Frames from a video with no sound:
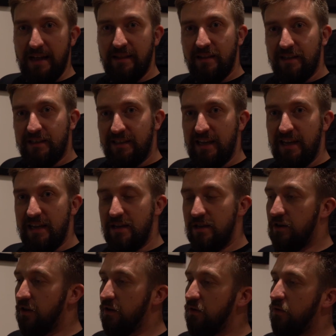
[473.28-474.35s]
and the seat,
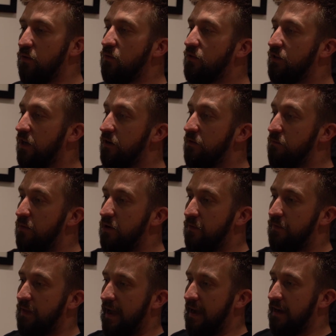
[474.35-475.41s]
you can also
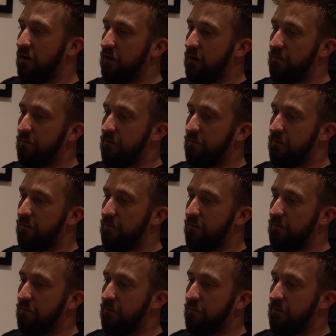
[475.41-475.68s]
move the angle